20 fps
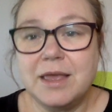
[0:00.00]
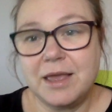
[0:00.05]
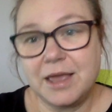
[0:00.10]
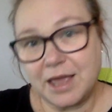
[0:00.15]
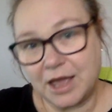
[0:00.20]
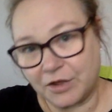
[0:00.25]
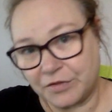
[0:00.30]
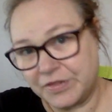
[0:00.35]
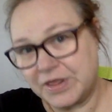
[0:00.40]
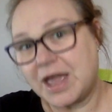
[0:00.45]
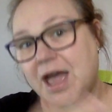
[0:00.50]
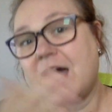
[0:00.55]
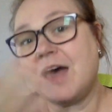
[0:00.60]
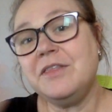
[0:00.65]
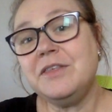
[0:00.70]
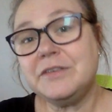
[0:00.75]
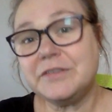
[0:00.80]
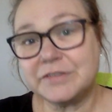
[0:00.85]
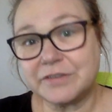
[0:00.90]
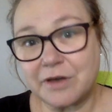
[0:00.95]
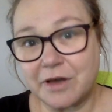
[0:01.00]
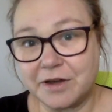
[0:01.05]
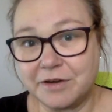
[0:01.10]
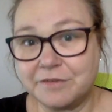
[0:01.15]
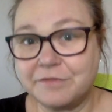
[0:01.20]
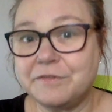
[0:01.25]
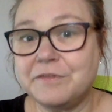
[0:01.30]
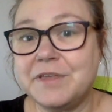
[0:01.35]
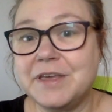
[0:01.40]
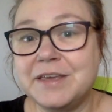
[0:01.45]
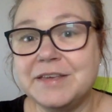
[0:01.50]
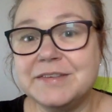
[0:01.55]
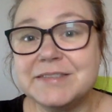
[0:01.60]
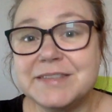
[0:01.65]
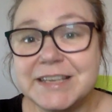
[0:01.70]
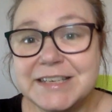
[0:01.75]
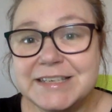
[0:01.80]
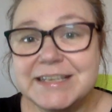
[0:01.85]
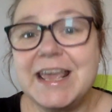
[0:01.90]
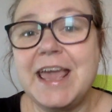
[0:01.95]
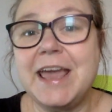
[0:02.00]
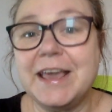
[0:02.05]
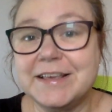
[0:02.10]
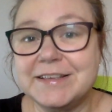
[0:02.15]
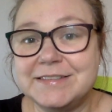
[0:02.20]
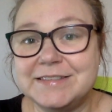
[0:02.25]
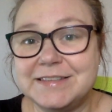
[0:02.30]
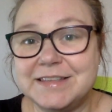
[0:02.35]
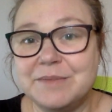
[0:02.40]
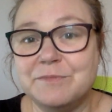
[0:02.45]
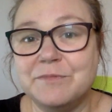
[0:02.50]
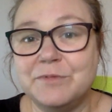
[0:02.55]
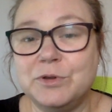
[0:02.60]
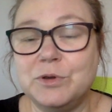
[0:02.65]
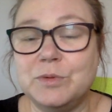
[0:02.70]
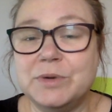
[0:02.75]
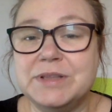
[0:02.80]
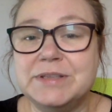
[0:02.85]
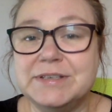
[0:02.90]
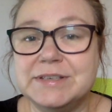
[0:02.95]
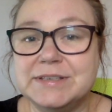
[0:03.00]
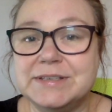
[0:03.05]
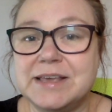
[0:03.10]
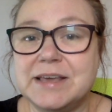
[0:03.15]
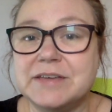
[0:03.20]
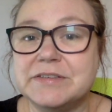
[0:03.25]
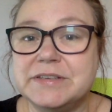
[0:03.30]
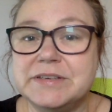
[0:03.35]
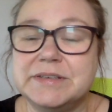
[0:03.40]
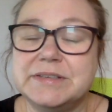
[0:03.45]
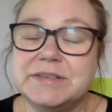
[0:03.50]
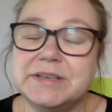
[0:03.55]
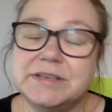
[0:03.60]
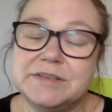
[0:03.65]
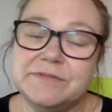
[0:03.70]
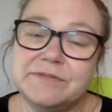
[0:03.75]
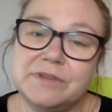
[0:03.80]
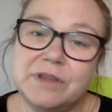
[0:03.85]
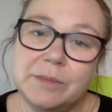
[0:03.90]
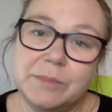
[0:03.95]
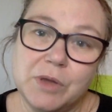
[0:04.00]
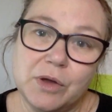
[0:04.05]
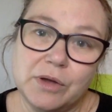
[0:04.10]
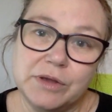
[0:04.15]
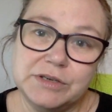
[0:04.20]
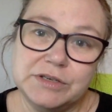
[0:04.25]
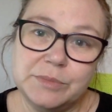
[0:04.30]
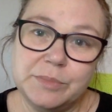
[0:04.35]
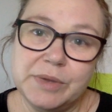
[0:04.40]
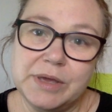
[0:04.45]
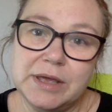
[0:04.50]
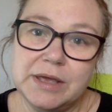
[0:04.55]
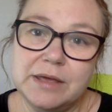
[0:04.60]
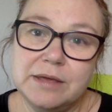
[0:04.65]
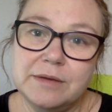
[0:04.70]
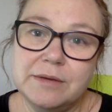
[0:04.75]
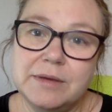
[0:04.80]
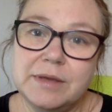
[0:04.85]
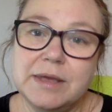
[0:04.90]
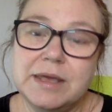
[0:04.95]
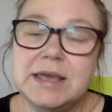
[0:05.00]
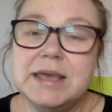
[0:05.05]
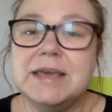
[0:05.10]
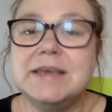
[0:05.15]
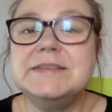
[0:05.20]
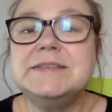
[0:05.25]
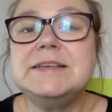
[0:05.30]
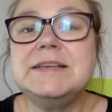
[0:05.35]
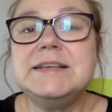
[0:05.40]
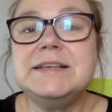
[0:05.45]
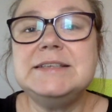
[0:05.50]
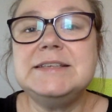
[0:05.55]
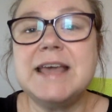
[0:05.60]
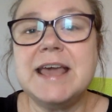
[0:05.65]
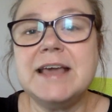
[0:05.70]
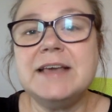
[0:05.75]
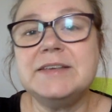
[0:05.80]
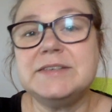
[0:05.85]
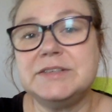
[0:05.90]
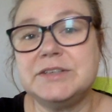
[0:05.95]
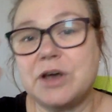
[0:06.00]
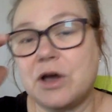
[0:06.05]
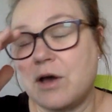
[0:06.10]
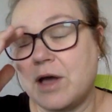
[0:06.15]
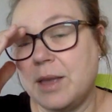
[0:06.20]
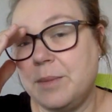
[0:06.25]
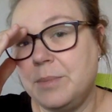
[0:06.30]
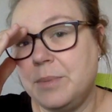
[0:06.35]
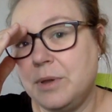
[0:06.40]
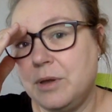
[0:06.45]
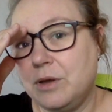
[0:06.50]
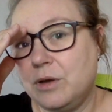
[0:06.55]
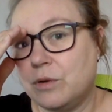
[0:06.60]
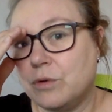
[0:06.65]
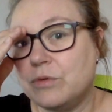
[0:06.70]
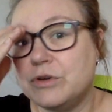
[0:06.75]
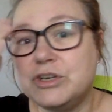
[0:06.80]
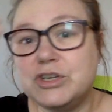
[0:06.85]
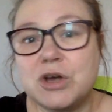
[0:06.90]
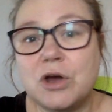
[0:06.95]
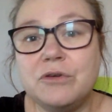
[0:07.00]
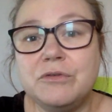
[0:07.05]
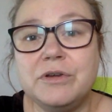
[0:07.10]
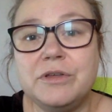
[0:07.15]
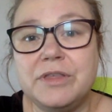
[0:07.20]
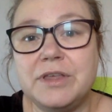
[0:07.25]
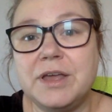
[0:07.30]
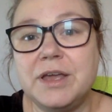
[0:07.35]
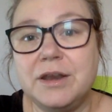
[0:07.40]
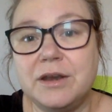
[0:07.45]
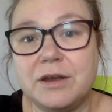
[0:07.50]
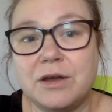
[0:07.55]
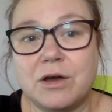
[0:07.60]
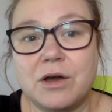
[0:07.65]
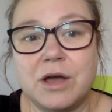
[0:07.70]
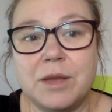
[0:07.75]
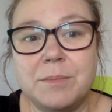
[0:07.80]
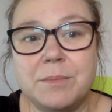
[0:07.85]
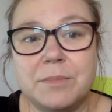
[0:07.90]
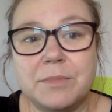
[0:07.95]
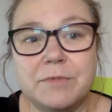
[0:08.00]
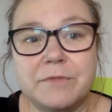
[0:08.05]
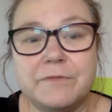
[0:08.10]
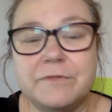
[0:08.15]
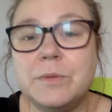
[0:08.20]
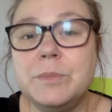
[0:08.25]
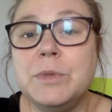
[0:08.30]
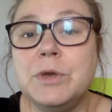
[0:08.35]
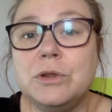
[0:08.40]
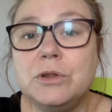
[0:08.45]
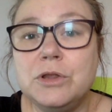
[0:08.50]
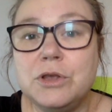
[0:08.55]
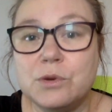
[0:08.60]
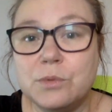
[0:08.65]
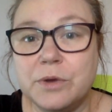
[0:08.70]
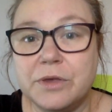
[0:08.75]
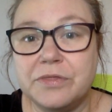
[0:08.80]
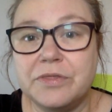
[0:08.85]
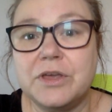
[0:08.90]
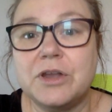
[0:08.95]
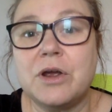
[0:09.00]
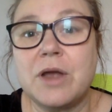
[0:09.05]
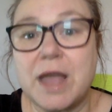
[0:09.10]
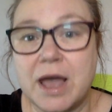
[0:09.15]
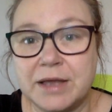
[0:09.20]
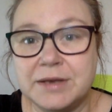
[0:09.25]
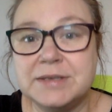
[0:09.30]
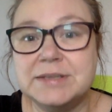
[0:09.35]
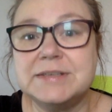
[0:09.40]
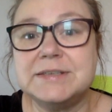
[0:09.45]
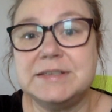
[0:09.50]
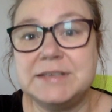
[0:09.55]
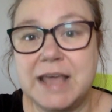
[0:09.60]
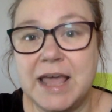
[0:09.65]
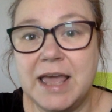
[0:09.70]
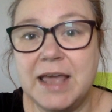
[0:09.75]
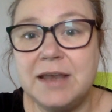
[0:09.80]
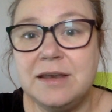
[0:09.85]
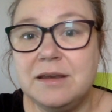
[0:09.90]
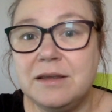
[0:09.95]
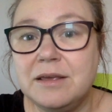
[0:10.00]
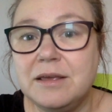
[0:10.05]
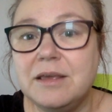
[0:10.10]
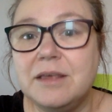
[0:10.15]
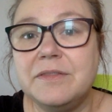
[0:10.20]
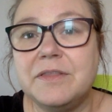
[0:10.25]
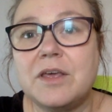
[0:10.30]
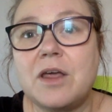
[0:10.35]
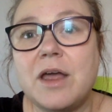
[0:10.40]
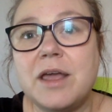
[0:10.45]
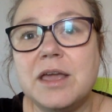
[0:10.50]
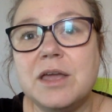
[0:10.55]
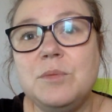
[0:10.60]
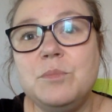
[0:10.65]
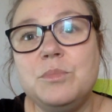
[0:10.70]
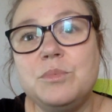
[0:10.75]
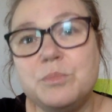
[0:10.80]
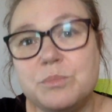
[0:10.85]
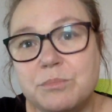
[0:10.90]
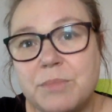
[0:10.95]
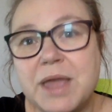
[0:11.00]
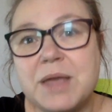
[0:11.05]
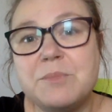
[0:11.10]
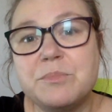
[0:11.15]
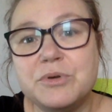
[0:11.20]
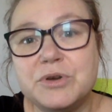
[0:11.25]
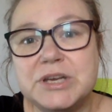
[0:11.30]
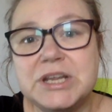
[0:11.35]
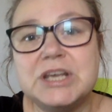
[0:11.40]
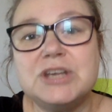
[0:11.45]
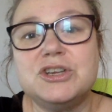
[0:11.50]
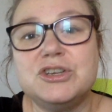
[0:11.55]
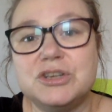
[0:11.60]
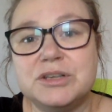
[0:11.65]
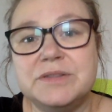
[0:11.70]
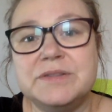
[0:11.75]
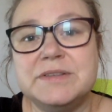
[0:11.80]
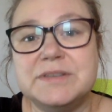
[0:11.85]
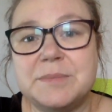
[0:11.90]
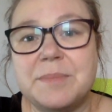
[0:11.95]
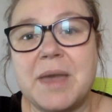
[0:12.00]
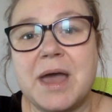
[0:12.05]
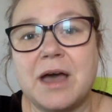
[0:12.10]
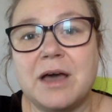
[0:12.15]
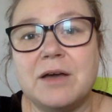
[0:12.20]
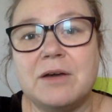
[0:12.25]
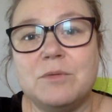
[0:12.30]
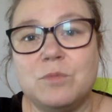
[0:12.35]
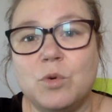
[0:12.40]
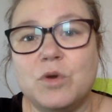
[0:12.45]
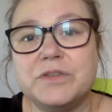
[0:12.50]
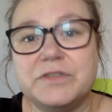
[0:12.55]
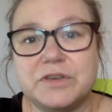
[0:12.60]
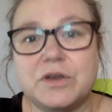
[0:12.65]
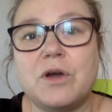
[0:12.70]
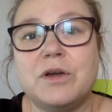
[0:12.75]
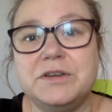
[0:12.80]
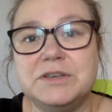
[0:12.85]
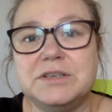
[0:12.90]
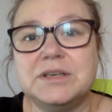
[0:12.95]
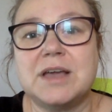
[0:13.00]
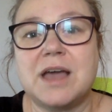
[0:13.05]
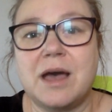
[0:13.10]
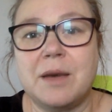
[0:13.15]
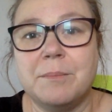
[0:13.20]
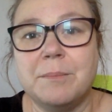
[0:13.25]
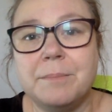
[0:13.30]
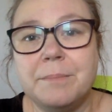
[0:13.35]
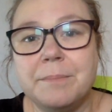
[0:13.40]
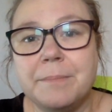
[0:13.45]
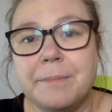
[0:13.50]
On the other side of things, the text influences how successful I'm going to be. Is it a text type or a genre that I'm familiar with, that I understand, that I can make predictions about what's going to come?